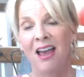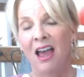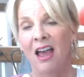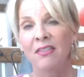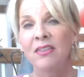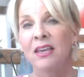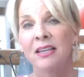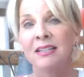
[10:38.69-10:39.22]

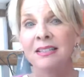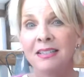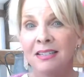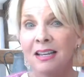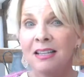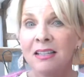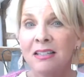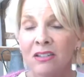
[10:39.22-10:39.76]
And they could
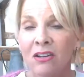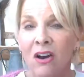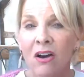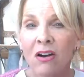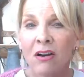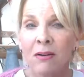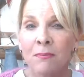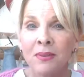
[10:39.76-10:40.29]
sing the
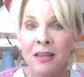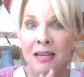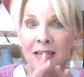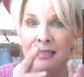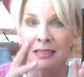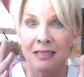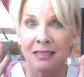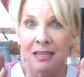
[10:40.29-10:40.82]
song,
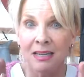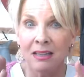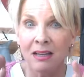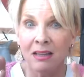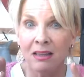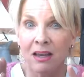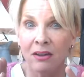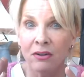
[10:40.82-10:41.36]
see the
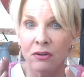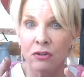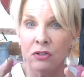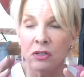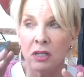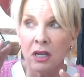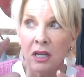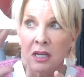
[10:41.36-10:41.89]
letters,